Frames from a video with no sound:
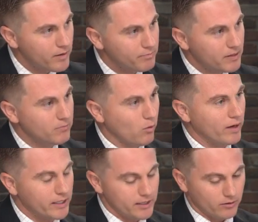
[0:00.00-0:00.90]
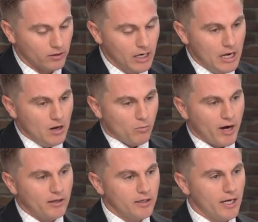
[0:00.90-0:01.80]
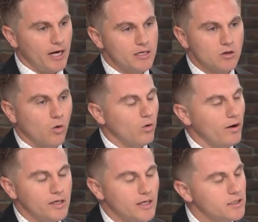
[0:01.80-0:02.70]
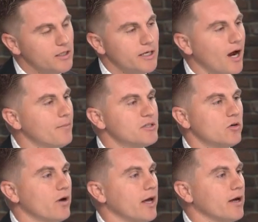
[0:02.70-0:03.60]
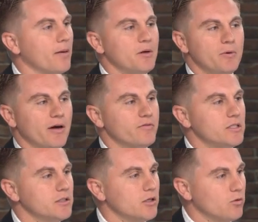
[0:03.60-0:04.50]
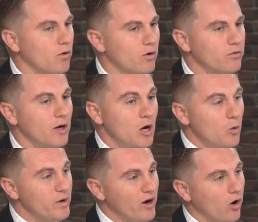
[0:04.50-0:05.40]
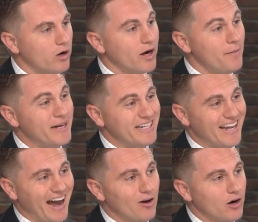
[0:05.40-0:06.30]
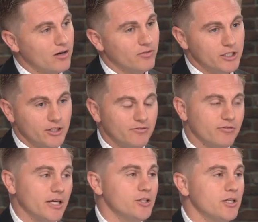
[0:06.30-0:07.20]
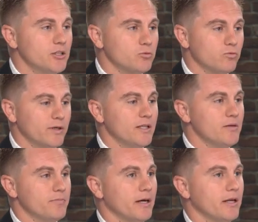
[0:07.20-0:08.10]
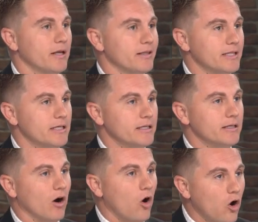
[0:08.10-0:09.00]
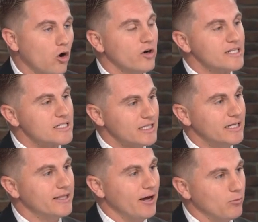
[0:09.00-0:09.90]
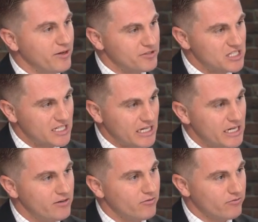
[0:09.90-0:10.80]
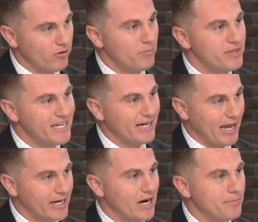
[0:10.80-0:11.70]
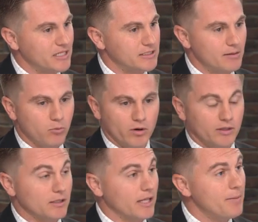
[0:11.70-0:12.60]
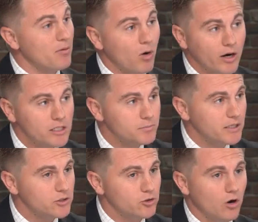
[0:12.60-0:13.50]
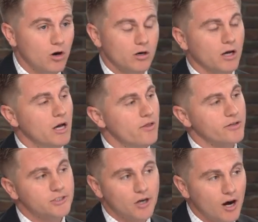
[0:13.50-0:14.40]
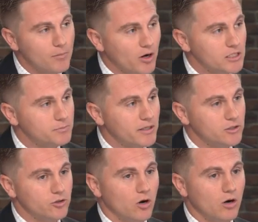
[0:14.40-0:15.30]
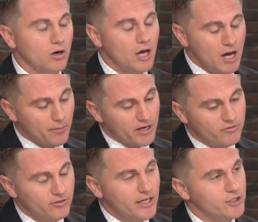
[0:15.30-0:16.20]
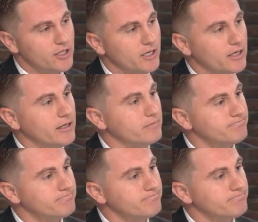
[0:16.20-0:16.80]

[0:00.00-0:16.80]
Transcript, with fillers: pinpoint here. When I look at it as a whole, I say the economy is okay. I mean, we have decent growth. We are coming down on inflation. Inflation has really been the hardest thing that we've seen from the economic standpoint. The labor market's been strong. The stock market's been strong. But inflation, again,